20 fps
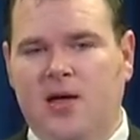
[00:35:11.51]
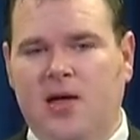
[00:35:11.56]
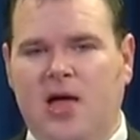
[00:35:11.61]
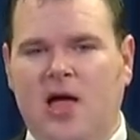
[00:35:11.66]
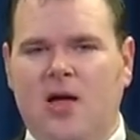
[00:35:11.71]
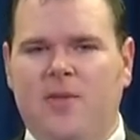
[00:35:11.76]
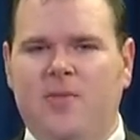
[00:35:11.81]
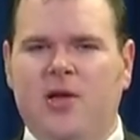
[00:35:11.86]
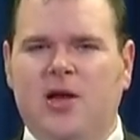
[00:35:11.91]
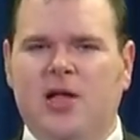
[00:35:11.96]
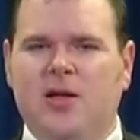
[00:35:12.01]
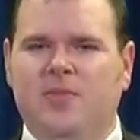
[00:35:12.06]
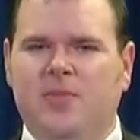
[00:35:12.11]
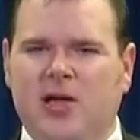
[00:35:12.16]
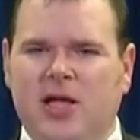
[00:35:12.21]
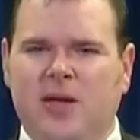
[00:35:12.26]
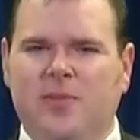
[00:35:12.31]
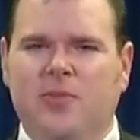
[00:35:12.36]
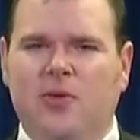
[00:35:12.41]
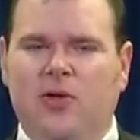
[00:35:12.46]
How many
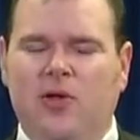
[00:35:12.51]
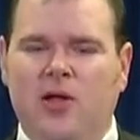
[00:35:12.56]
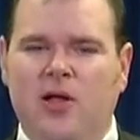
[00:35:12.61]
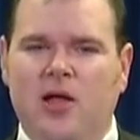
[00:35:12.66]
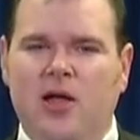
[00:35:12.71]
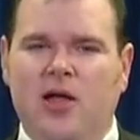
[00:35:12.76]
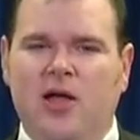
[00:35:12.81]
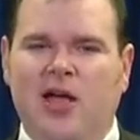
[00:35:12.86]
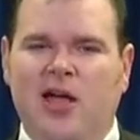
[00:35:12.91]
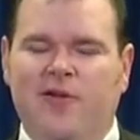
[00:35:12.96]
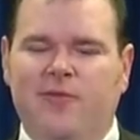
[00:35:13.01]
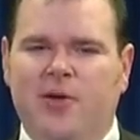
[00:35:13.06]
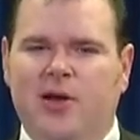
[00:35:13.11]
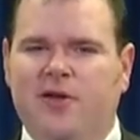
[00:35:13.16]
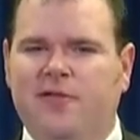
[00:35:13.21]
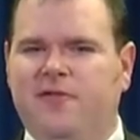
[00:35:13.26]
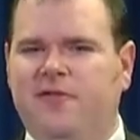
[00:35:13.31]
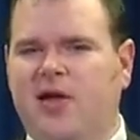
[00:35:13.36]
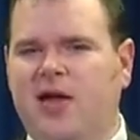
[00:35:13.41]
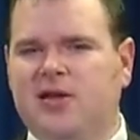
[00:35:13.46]
people have been
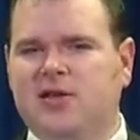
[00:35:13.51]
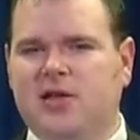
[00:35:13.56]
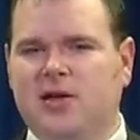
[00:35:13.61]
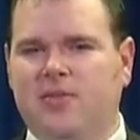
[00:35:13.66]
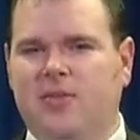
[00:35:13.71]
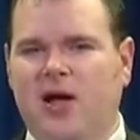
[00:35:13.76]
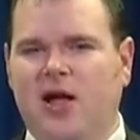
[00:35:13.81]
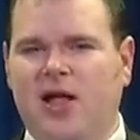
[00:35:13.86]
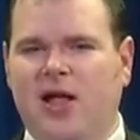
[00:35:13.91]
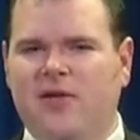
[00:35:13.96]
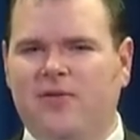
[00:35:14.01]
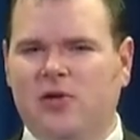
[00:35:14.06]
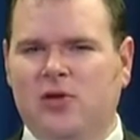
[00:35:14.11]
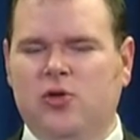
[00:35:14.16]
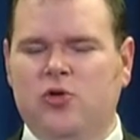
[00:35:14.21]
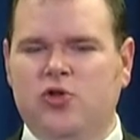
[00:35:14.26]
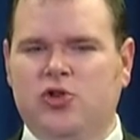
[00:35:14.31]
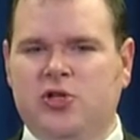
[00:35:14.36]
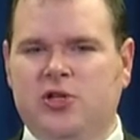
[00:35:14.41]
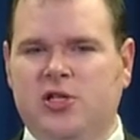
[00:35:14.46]
affected by
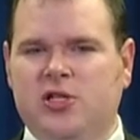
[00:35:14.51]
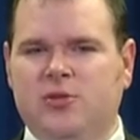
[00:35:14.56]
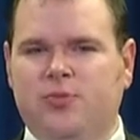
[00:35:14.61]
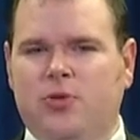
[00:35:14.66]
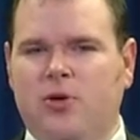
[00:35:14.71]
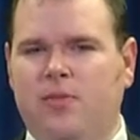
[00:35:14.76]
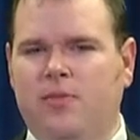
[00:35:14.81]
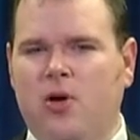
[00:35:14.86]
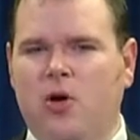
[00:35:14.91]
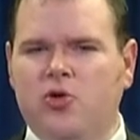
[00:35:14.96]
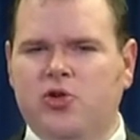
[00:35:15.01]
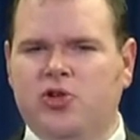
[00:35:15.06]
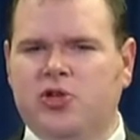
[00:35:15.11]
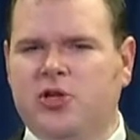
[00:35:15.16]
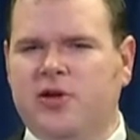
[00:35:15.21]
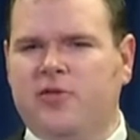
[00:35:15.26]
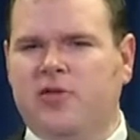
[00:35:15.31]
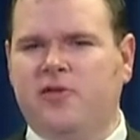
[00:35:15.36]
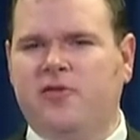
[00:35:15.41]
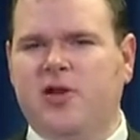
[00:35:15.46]
evolutionists' promotion
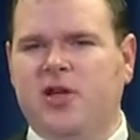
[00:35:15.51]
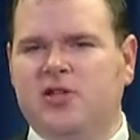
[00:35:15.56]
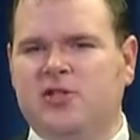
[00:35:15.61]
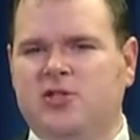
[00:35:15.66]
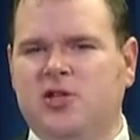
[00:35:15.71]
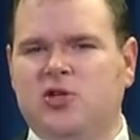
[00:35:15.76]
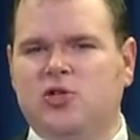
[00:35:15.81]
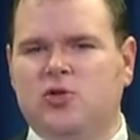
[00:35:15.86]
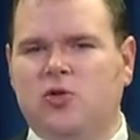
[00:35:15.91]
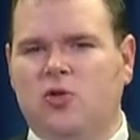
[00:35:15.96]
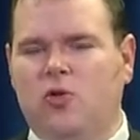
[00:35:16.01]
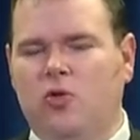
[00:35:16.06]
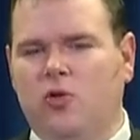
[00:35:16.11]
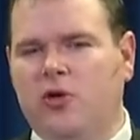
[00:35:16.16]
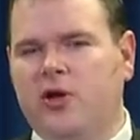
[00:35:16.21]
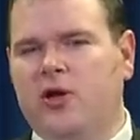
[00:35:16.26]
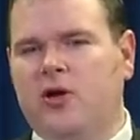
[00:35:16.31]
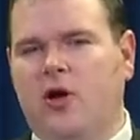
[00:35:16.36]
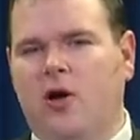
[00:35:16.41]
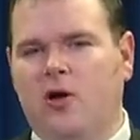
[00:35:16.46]
of the vestigial
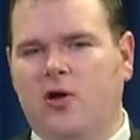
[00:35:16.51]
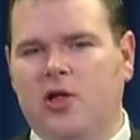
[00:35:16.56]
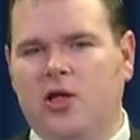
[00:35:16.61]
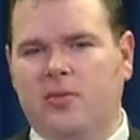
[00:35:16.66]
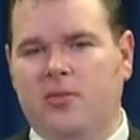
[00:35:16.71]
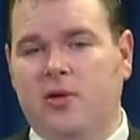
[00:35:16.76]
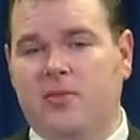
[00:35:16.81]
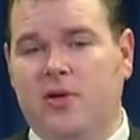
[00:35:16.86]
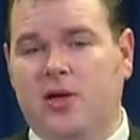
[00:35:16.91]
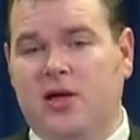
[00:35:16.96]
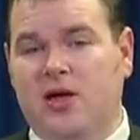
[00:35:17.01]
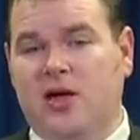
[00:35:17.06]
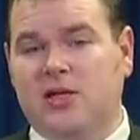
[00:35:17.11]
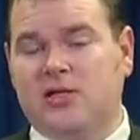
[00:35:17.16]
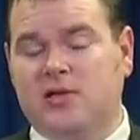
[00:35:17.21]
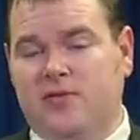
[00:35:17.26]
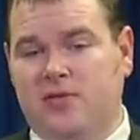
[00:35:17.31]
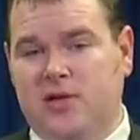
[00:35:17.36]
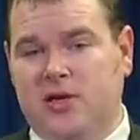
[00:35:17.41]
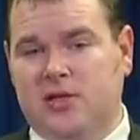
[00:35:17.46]
organ argument because
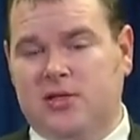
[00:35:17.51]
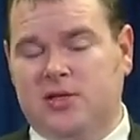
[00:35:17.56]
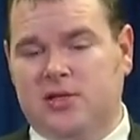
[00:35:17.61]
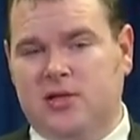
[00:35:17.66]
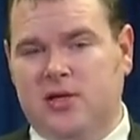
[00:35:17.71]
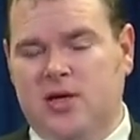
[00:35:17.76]
of this?